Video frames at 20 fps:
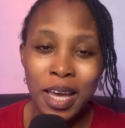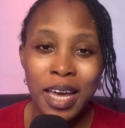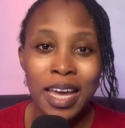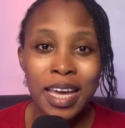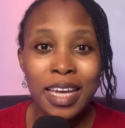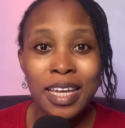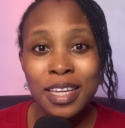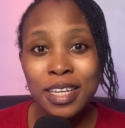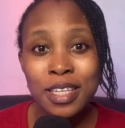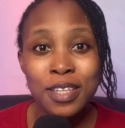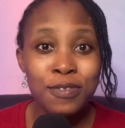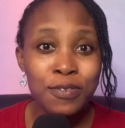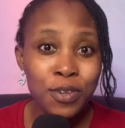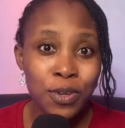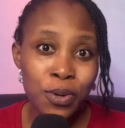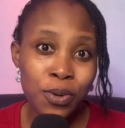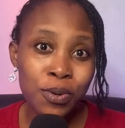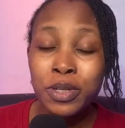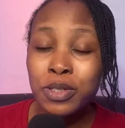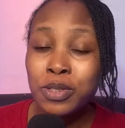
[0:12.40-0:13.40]
In this
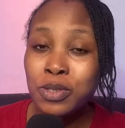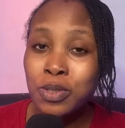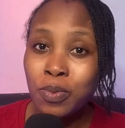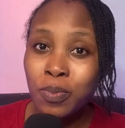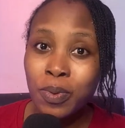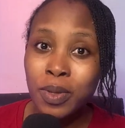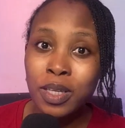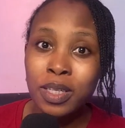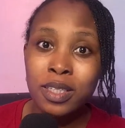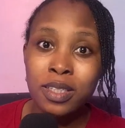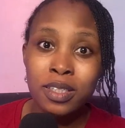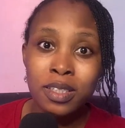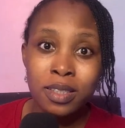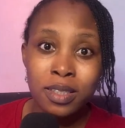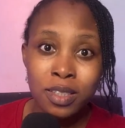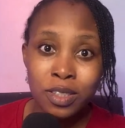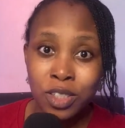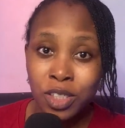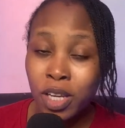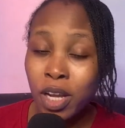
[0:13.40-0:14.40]
video, I'm going to be
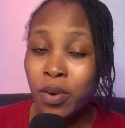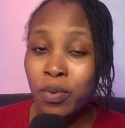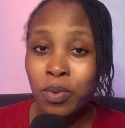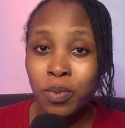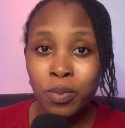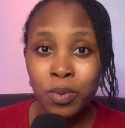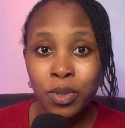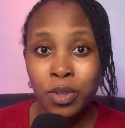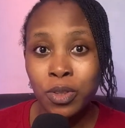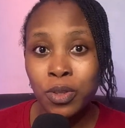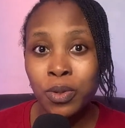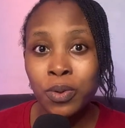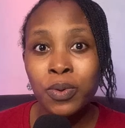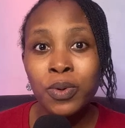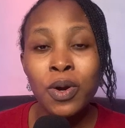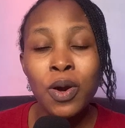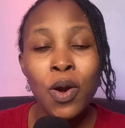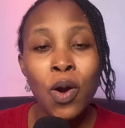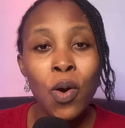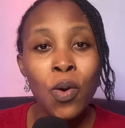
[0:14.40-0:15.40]
sharing with you
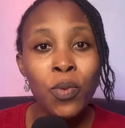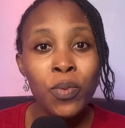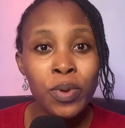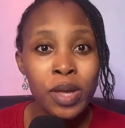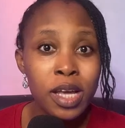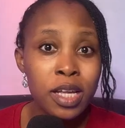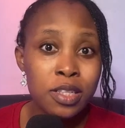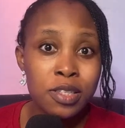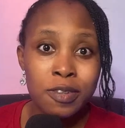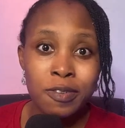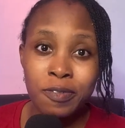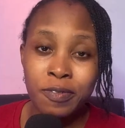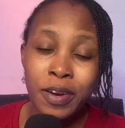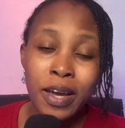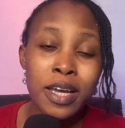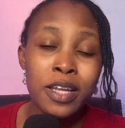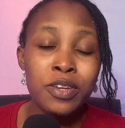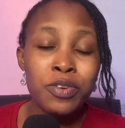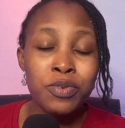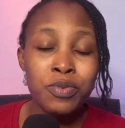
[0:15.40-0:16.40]
where to
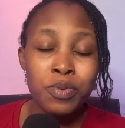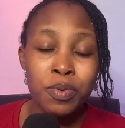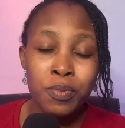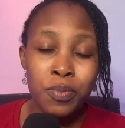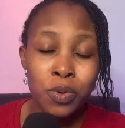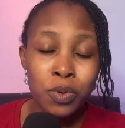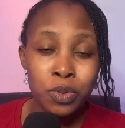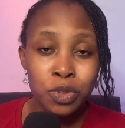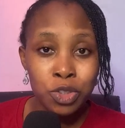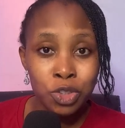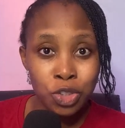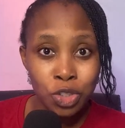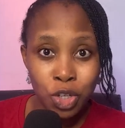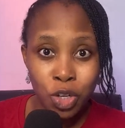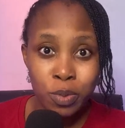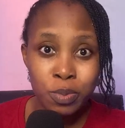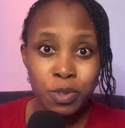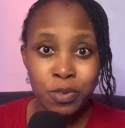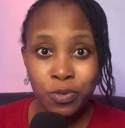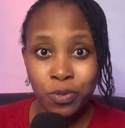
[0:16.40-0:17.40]
find remote
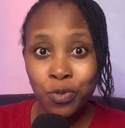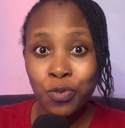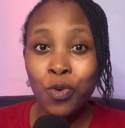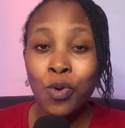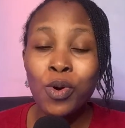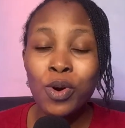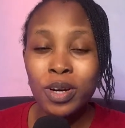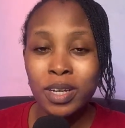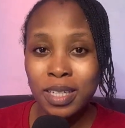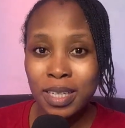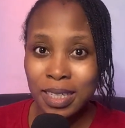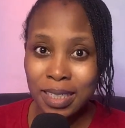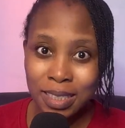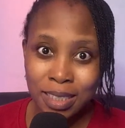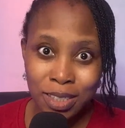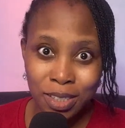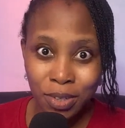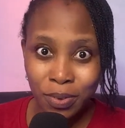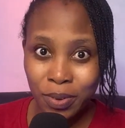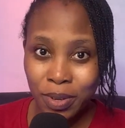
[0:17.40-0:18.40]
jobs for
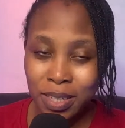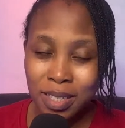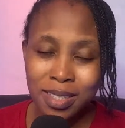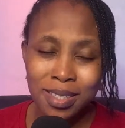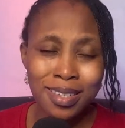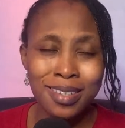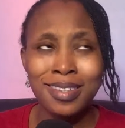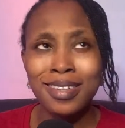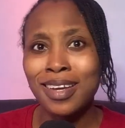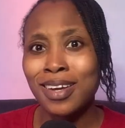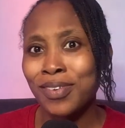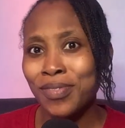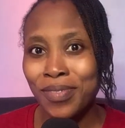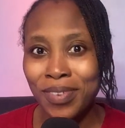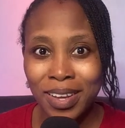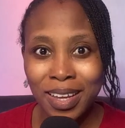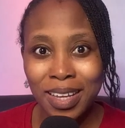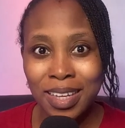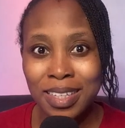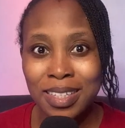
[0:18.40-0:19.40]
Nigerians and
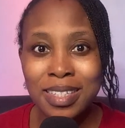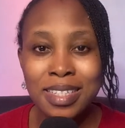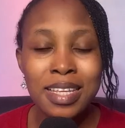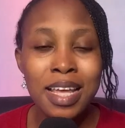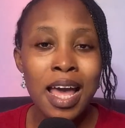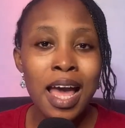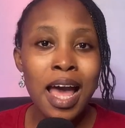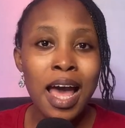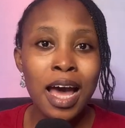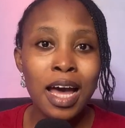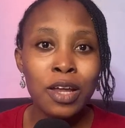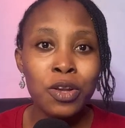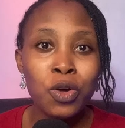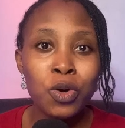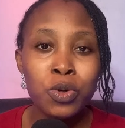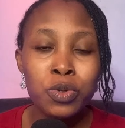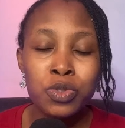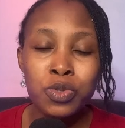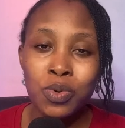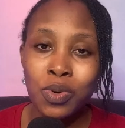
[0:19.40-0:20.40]
Africans, and
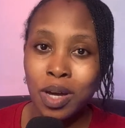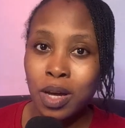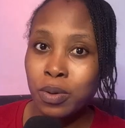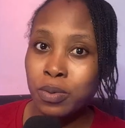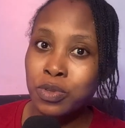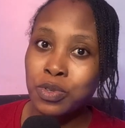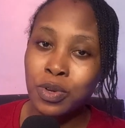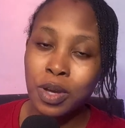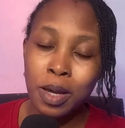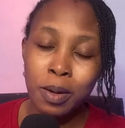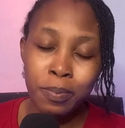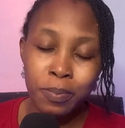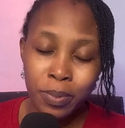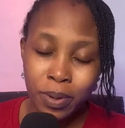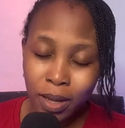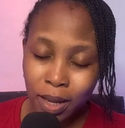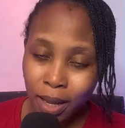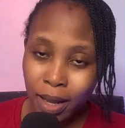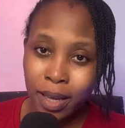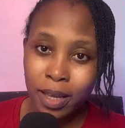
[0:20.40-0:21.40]
also how to
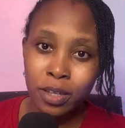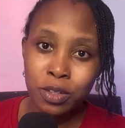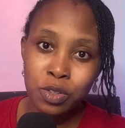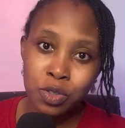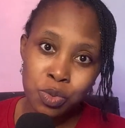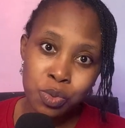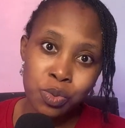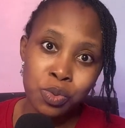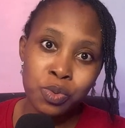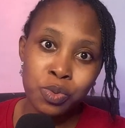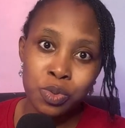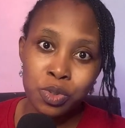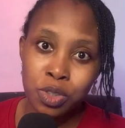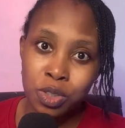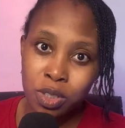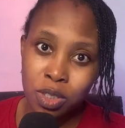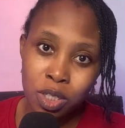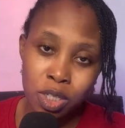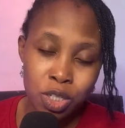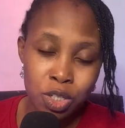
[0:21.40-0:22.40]
apply to
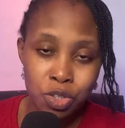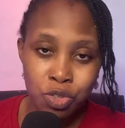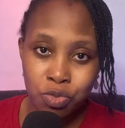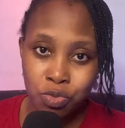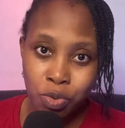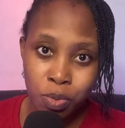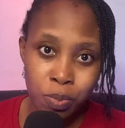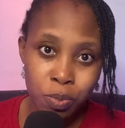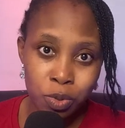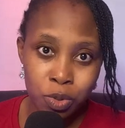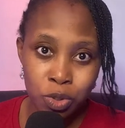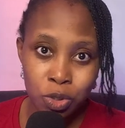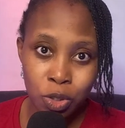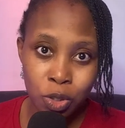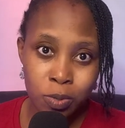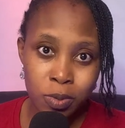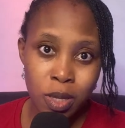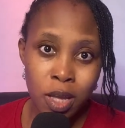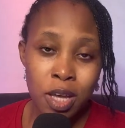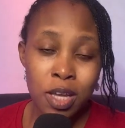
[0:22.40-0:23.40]
these remote
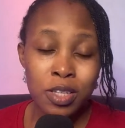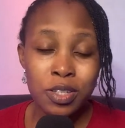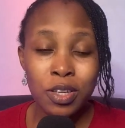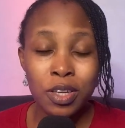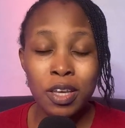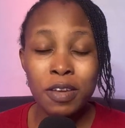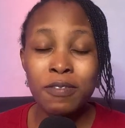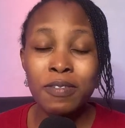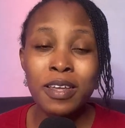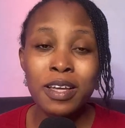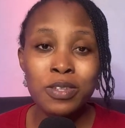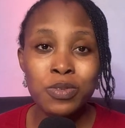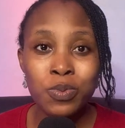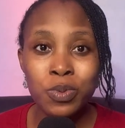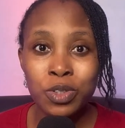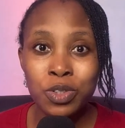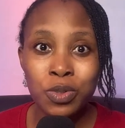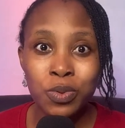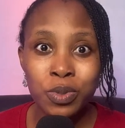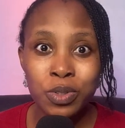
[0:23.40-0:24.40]
jobs. So if that's
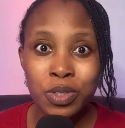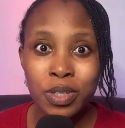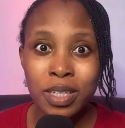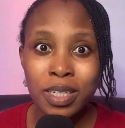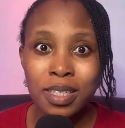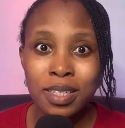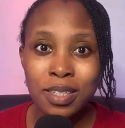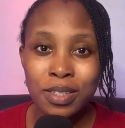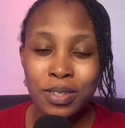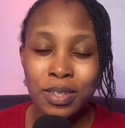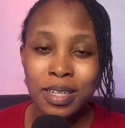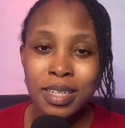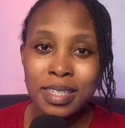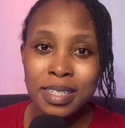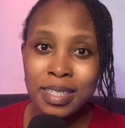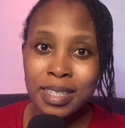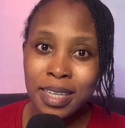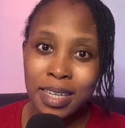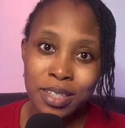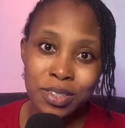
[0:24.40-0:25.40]
what you want to listen to,
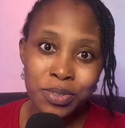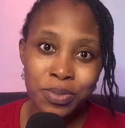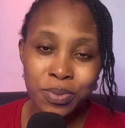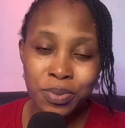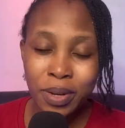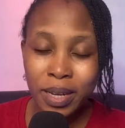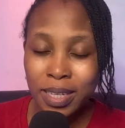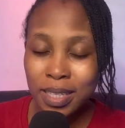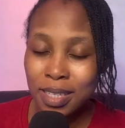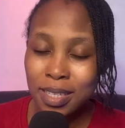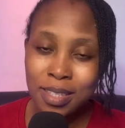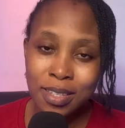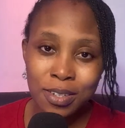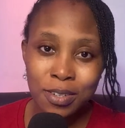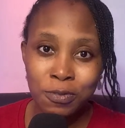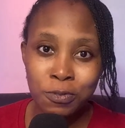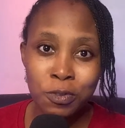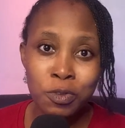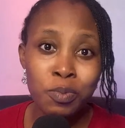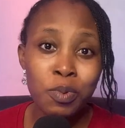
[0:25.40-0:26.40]
let's get right into the
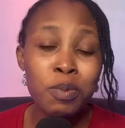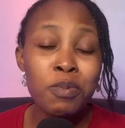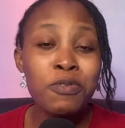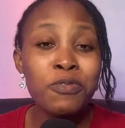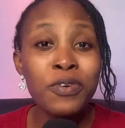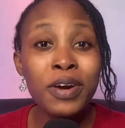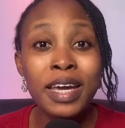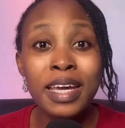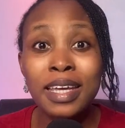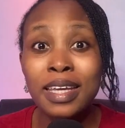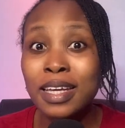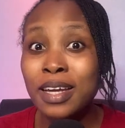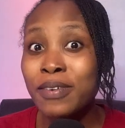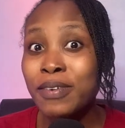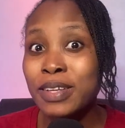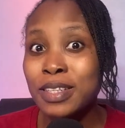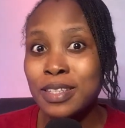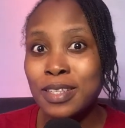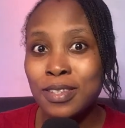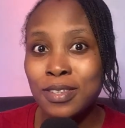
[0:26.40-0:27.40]
video. But before I get
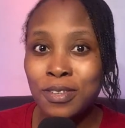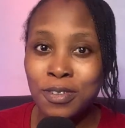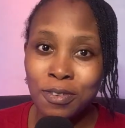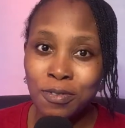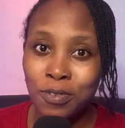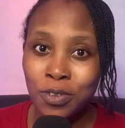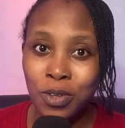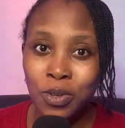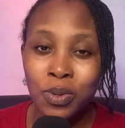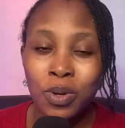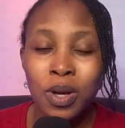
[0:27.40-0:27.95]
right into the video,